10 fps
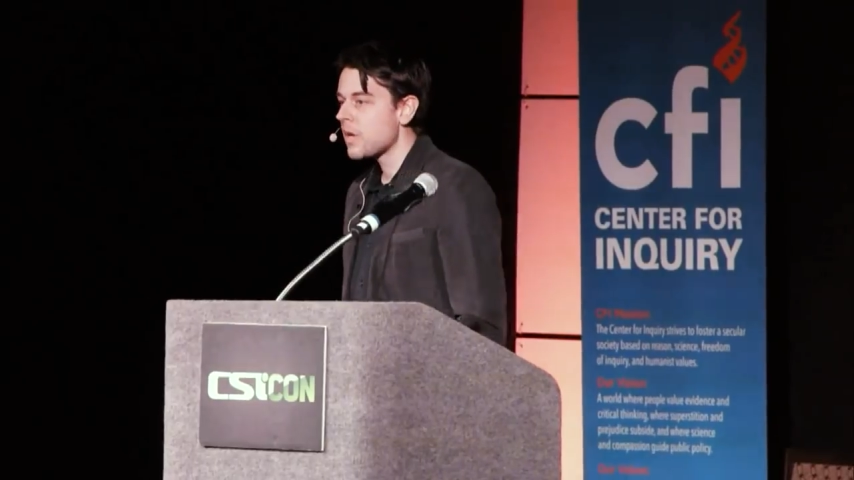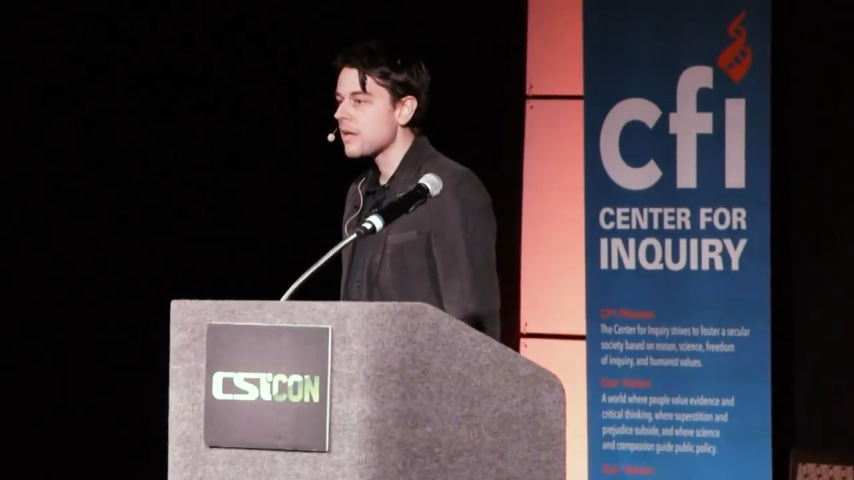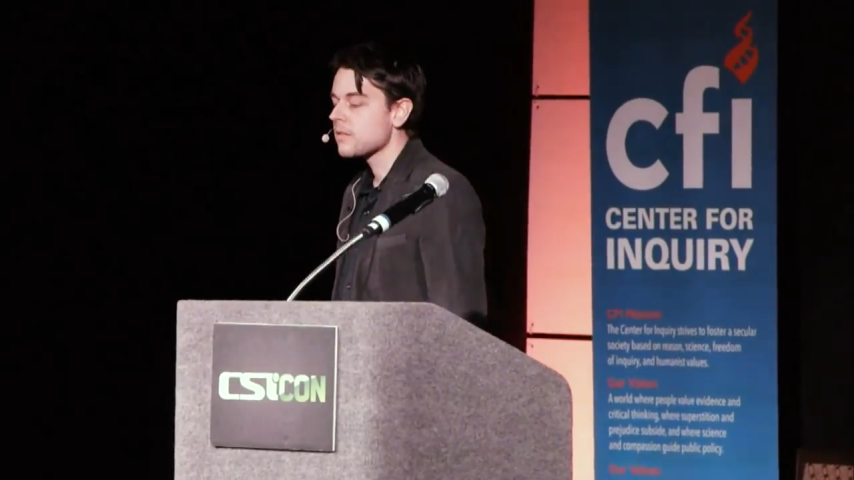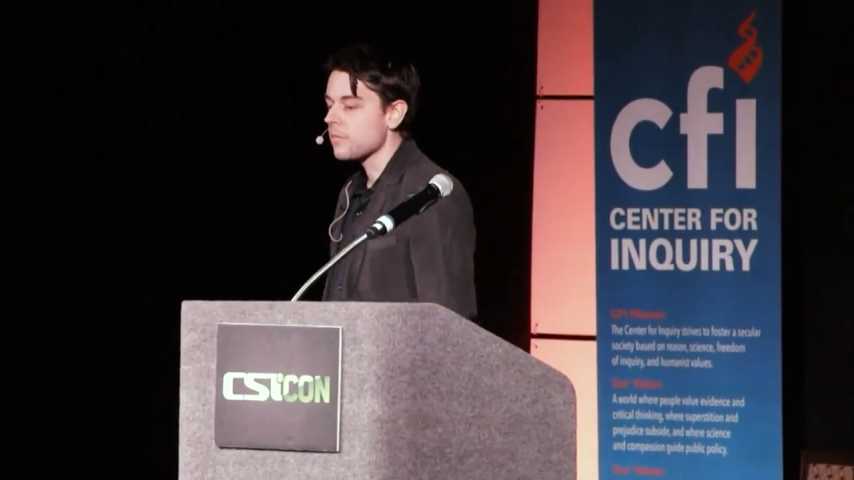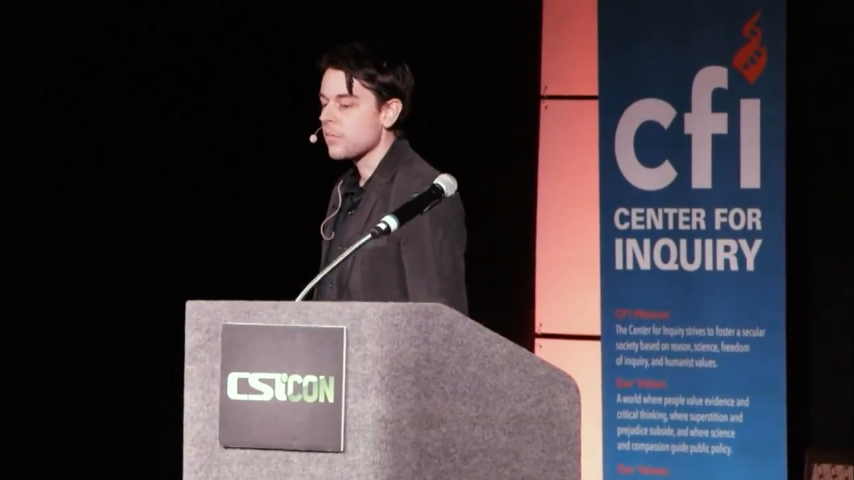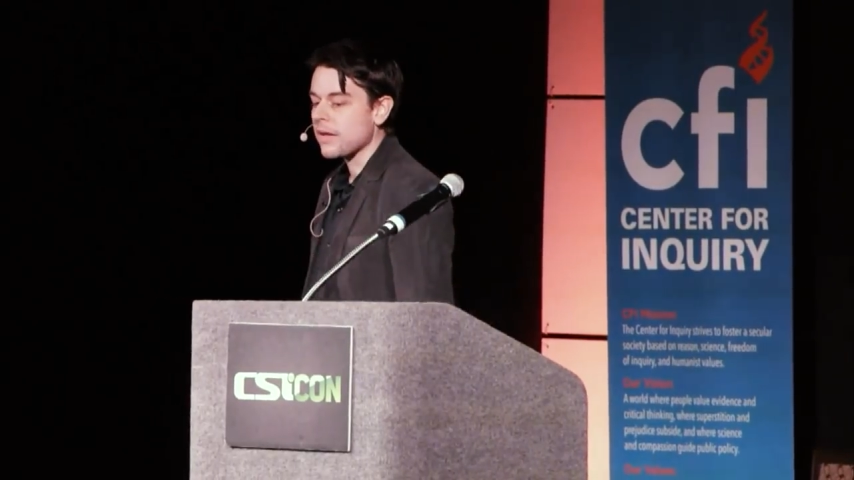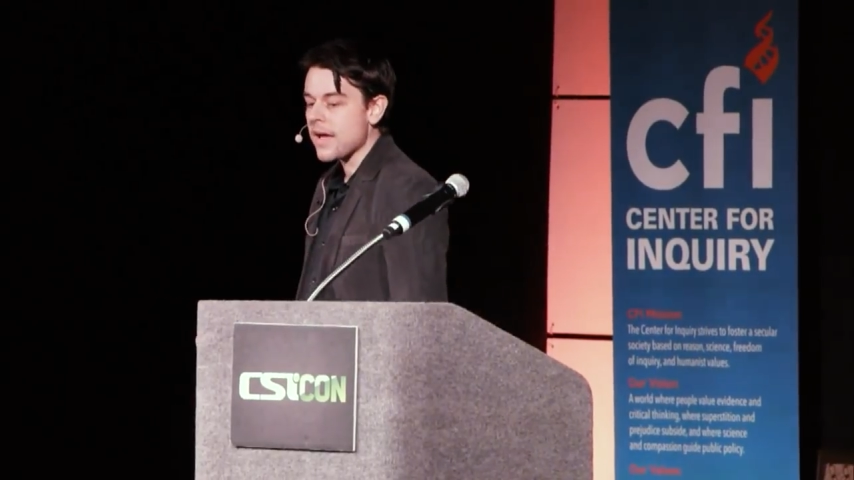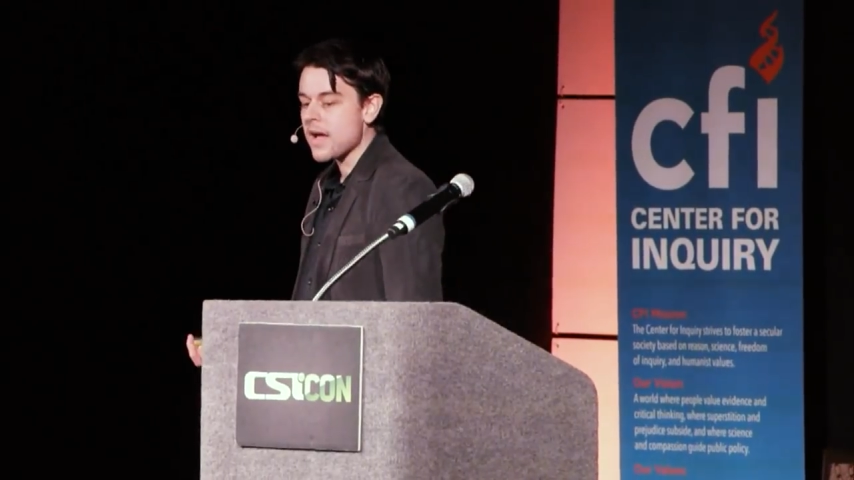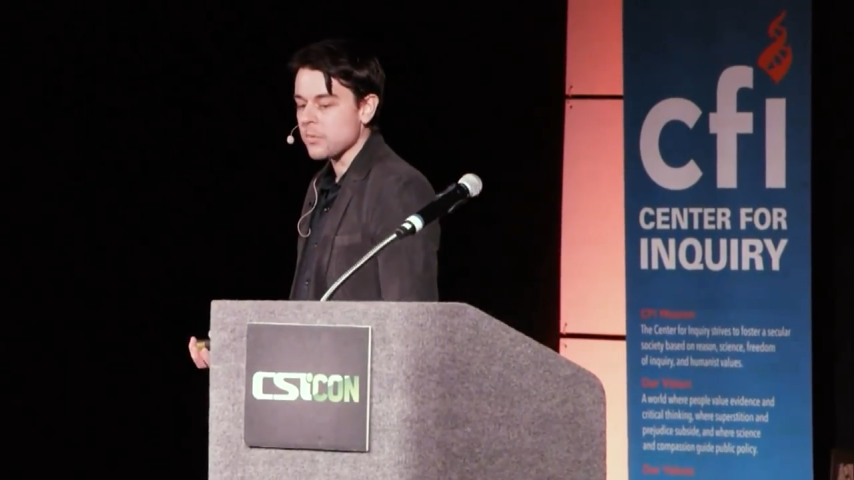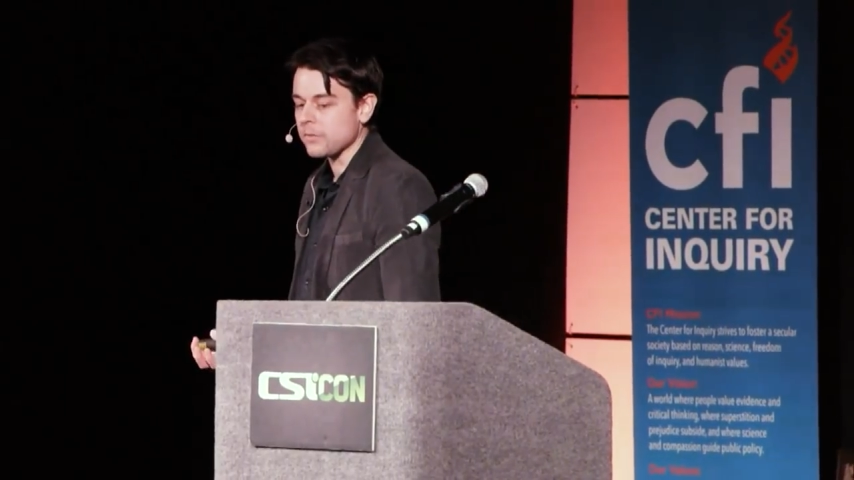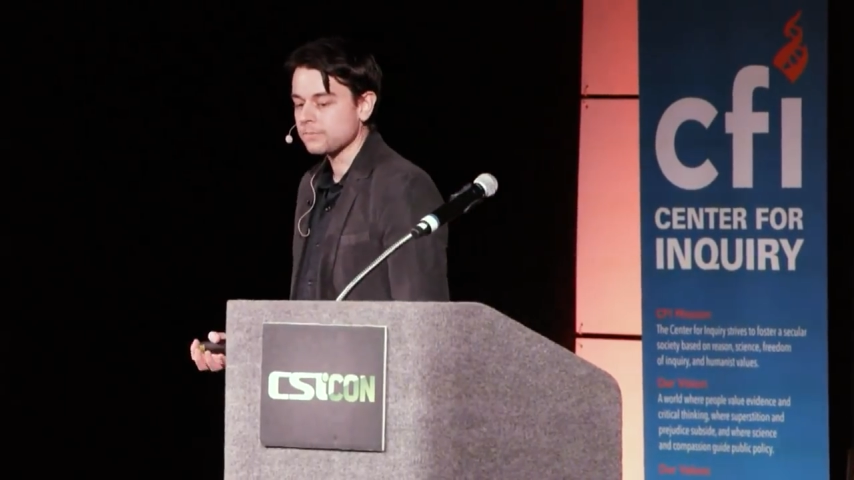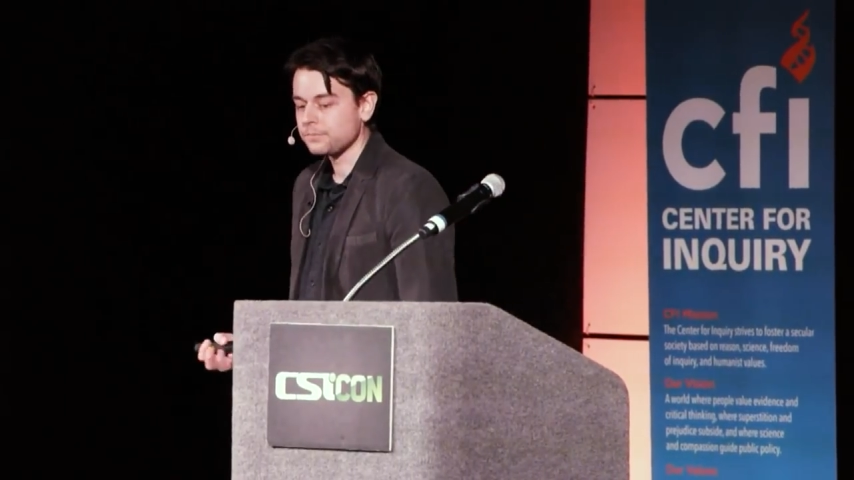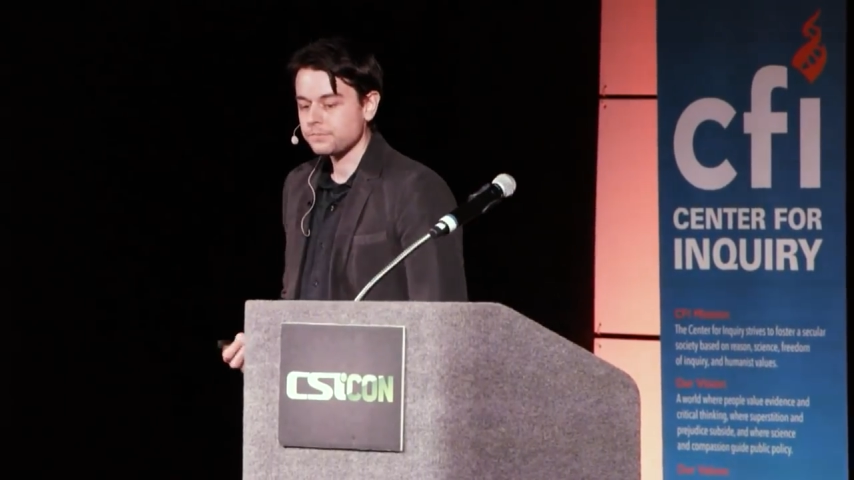make something happen